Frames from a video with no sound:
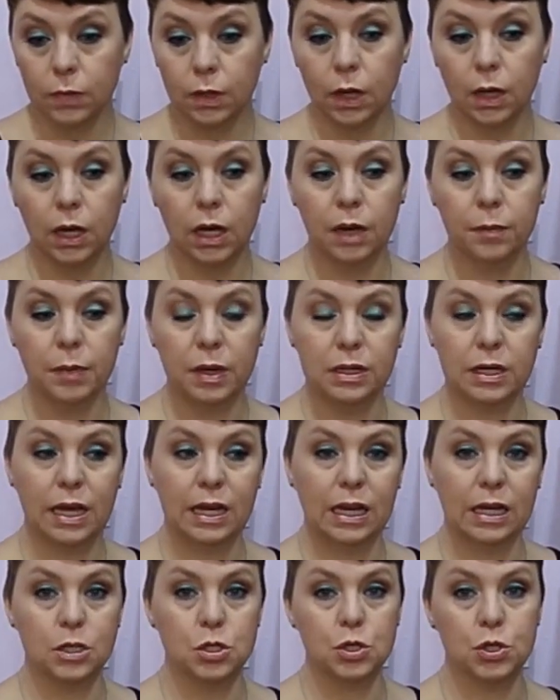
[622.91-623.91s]
a
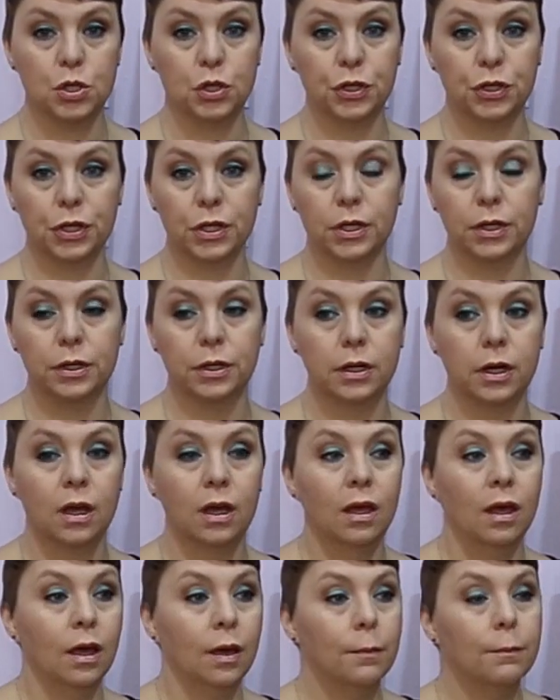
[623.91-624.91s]
9-inch circular,
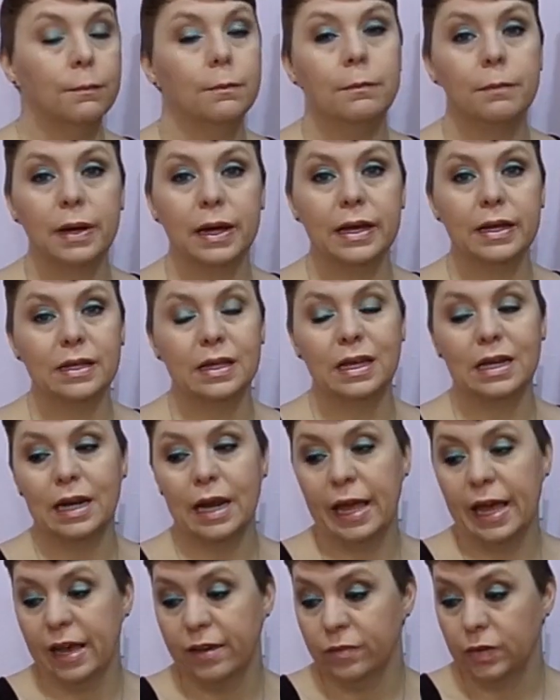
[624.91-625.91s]
but they didn't
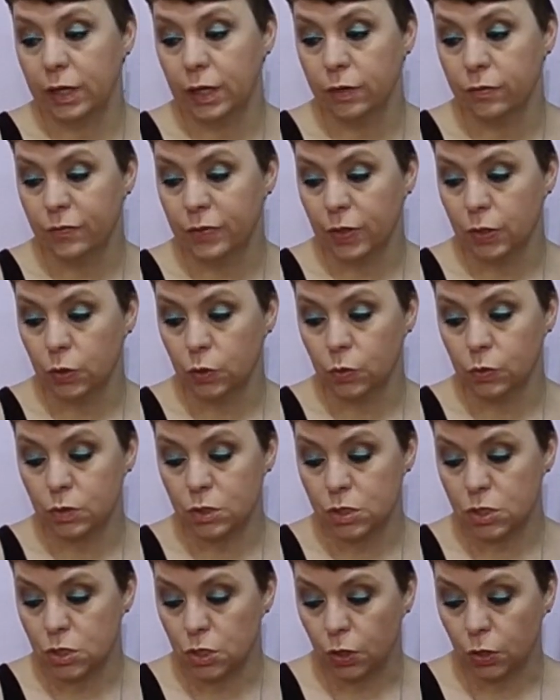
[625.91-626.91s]
have any of those,
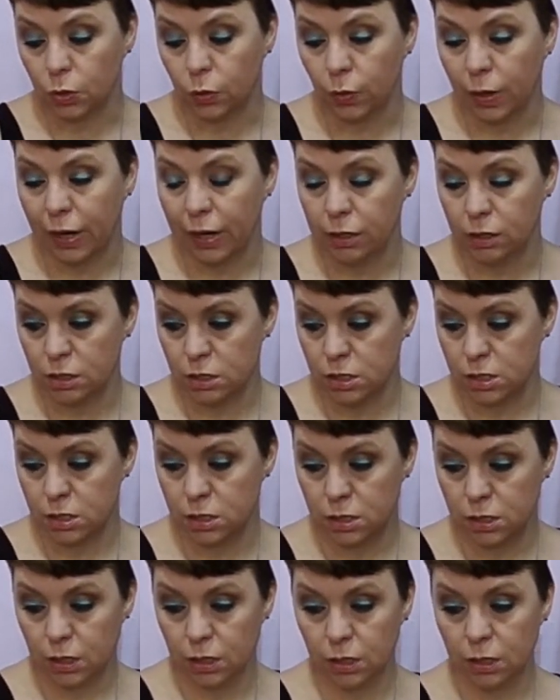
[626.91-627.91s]
so I
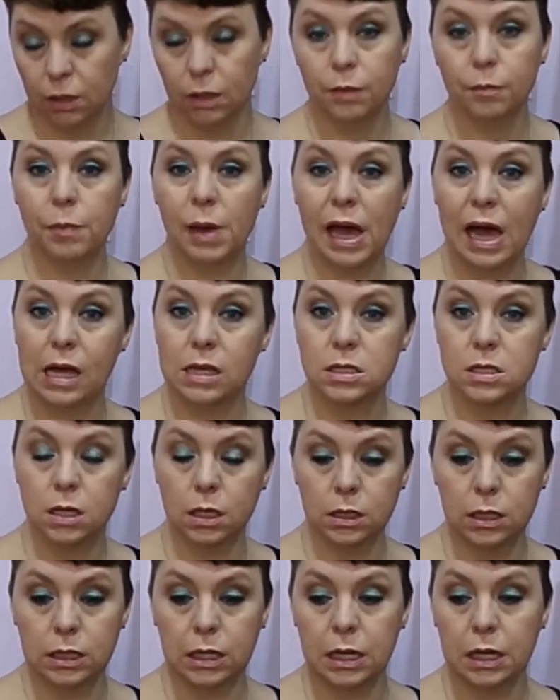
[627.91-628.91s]
just passed on
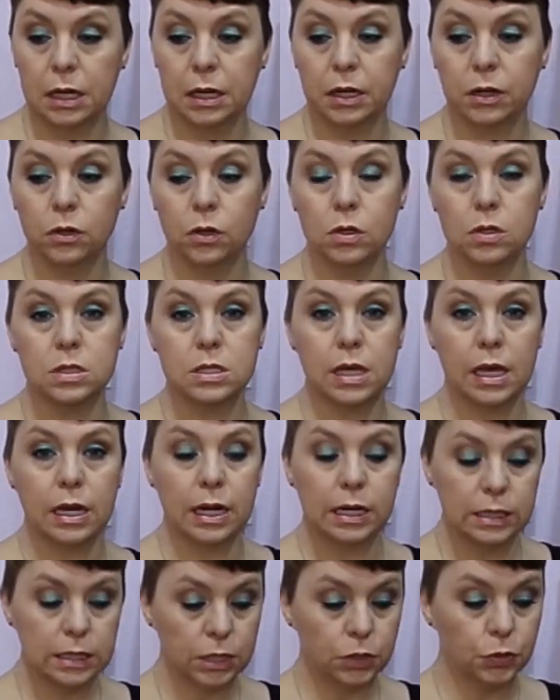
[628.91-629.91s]
the knitting needles, and I
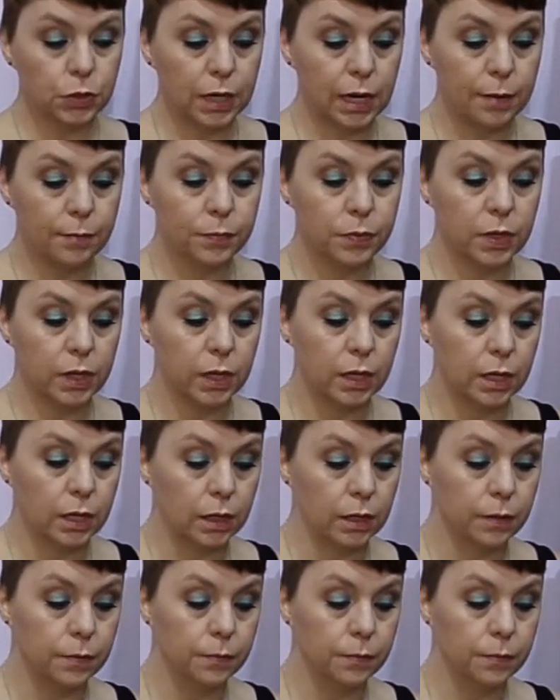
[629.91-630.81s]
did grab the